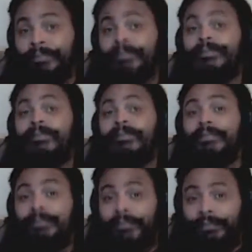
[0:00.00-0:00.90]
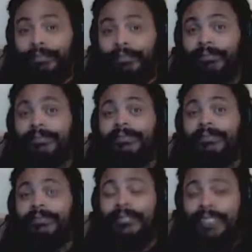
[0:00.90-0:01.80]

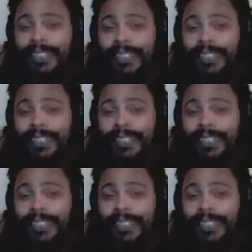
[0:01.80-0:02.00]
(no one is talking)